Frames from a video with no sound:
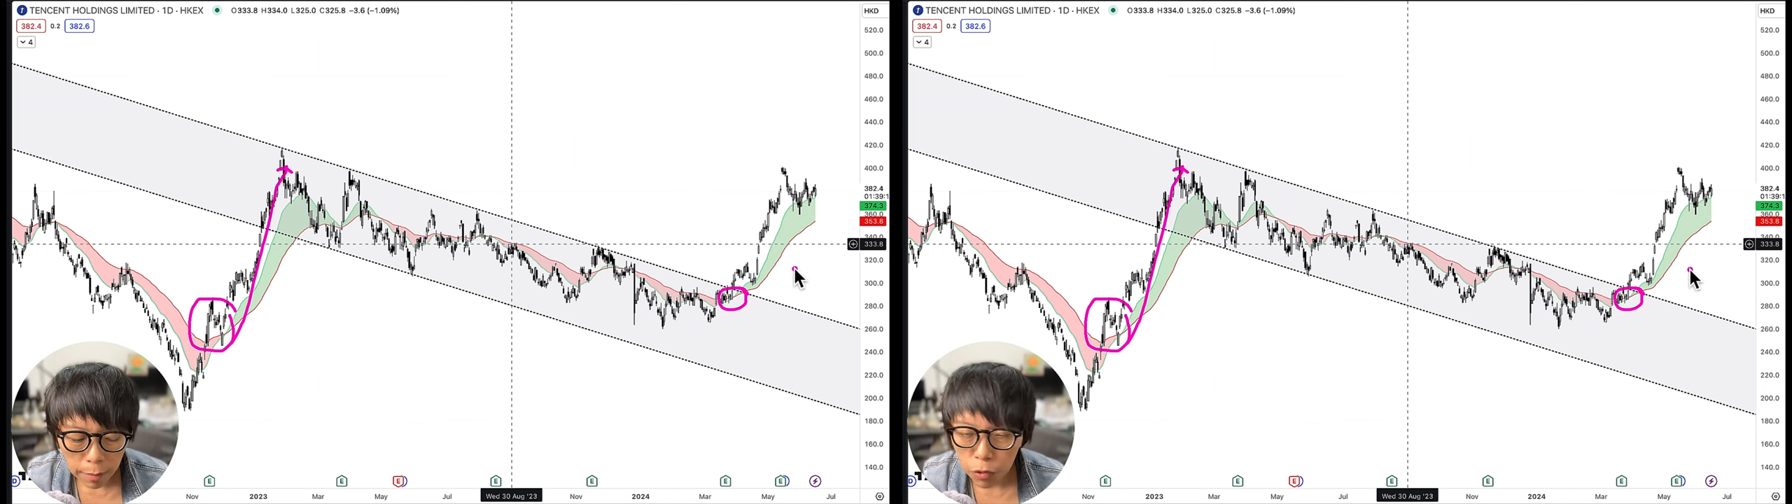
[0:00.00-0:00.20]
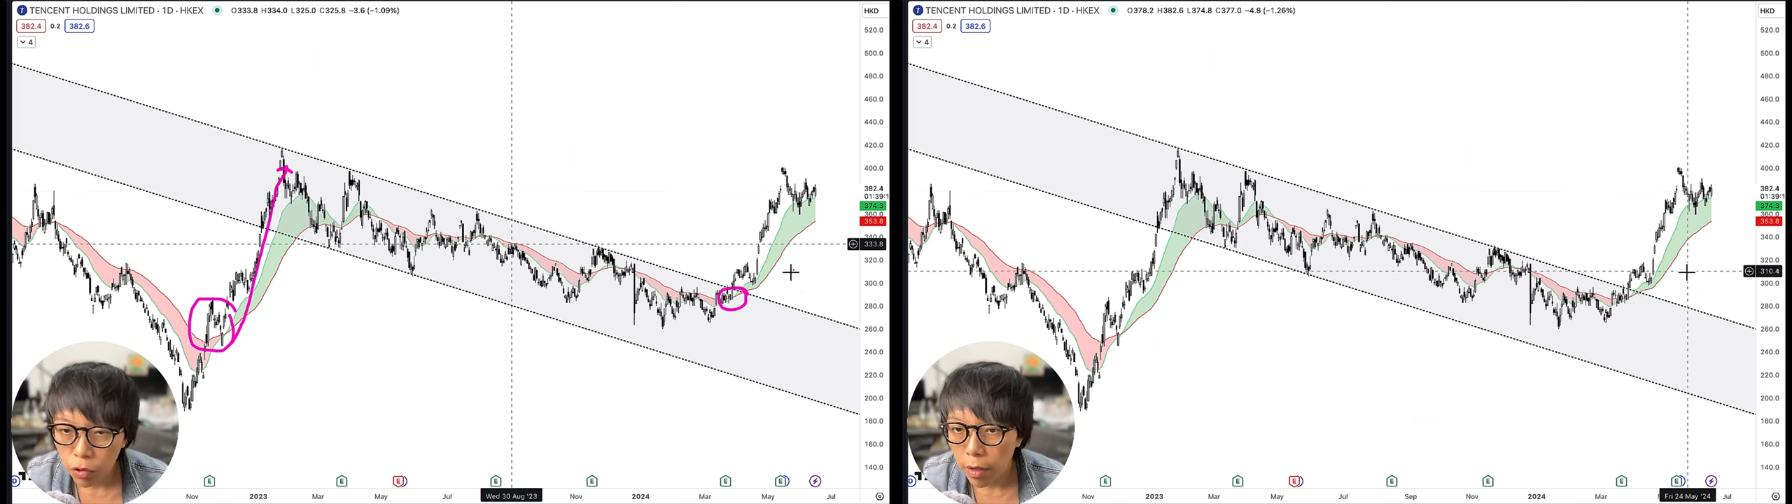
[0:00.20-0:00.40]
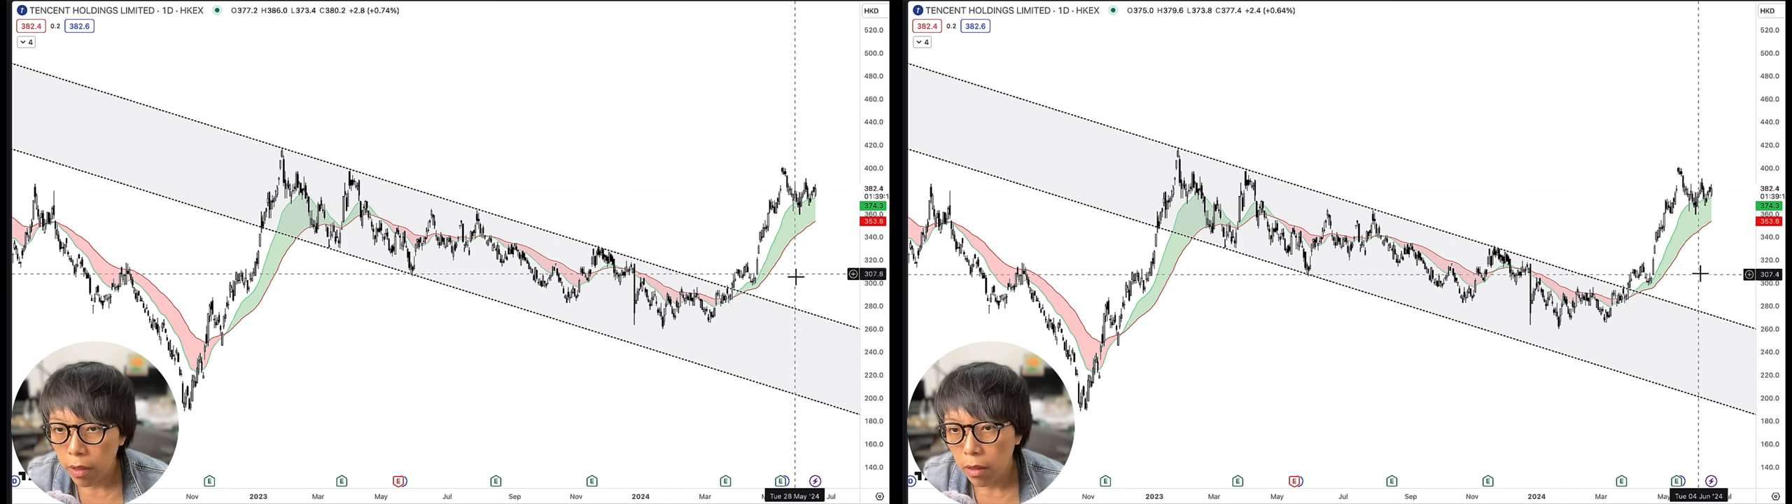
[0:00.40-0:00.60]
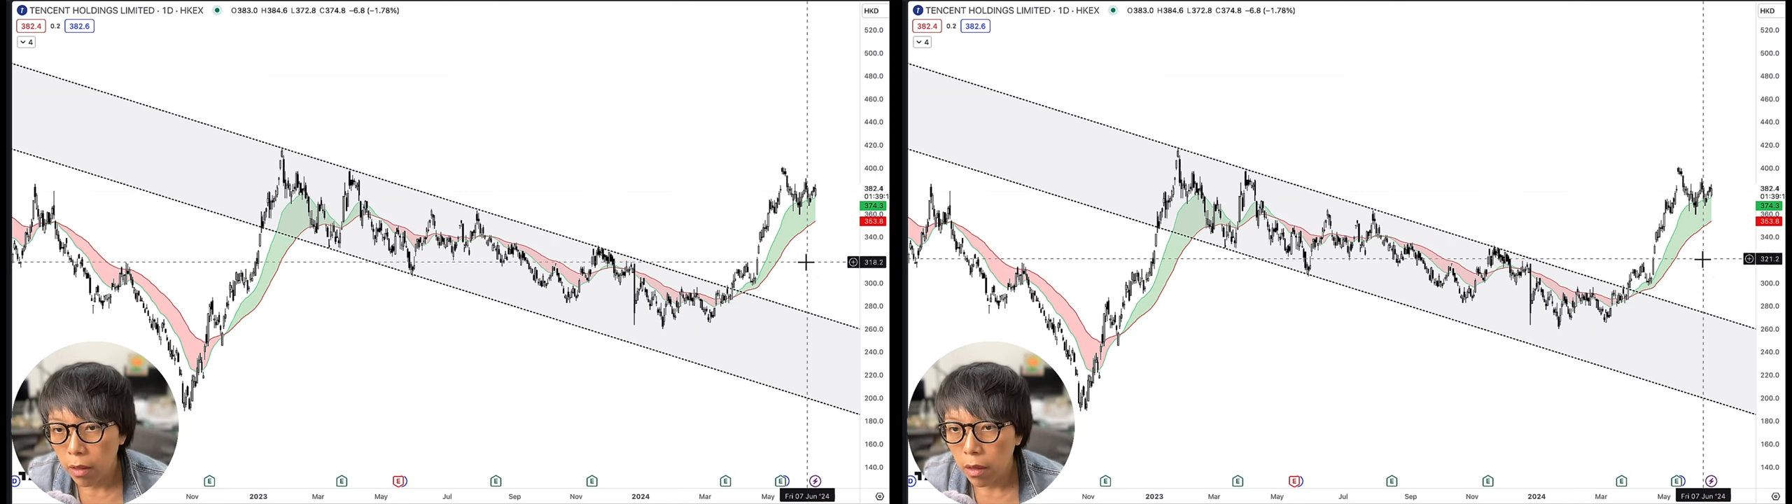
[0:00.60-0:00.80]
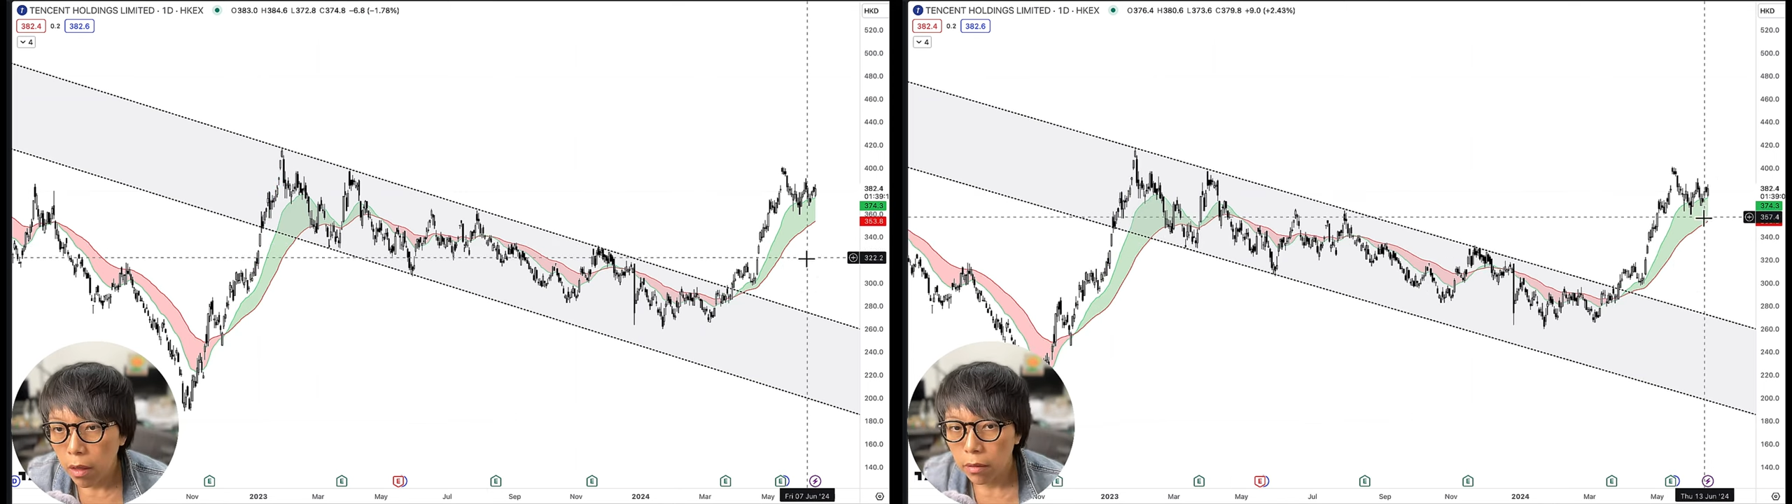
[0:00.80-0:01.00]
uptrend
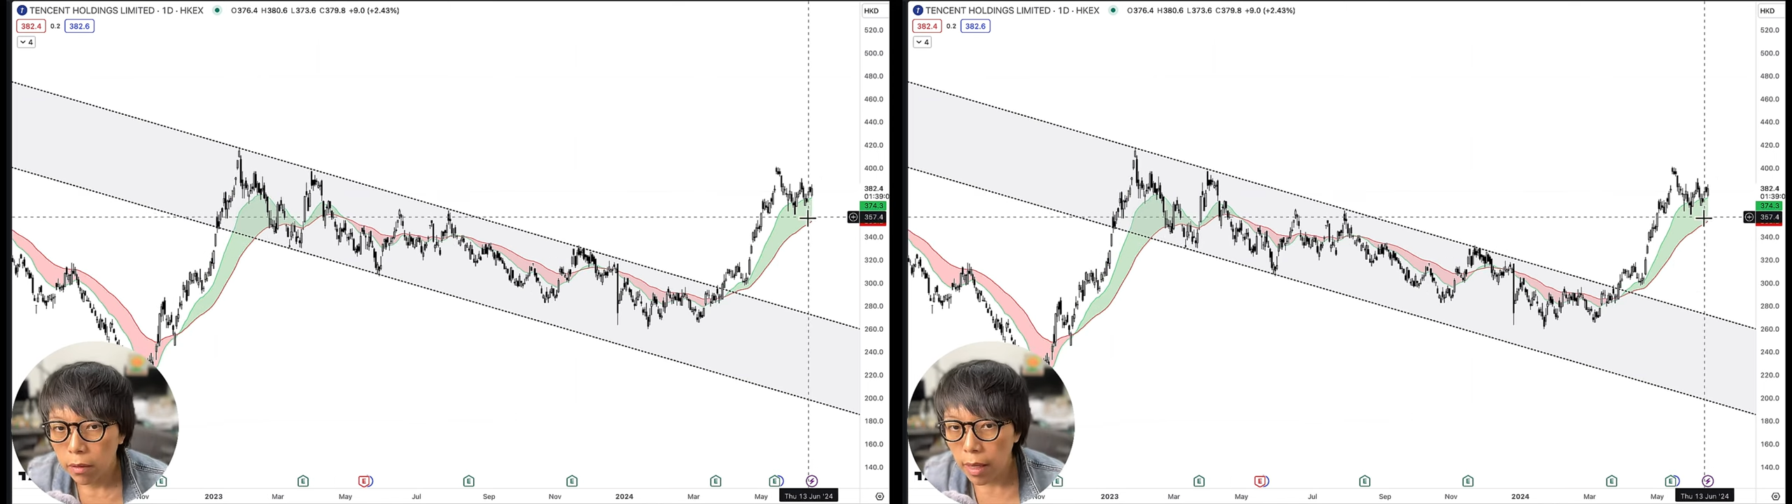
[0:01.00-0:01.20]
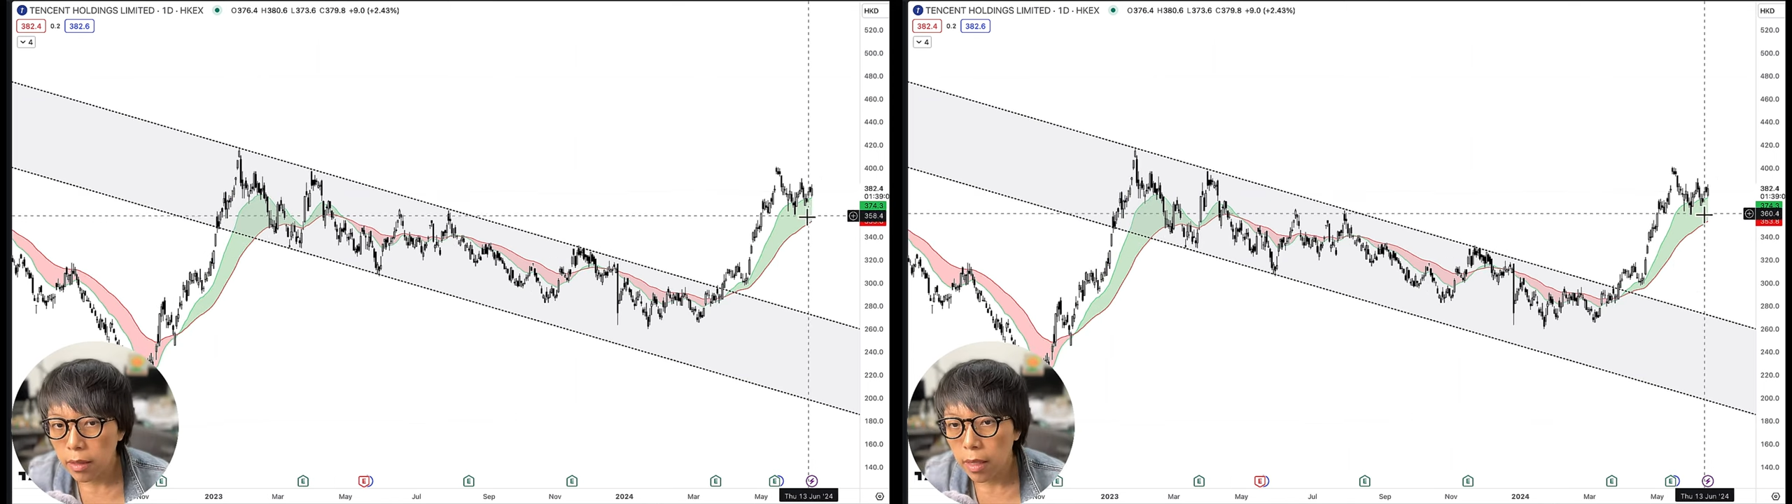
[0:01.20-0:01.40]
here, that's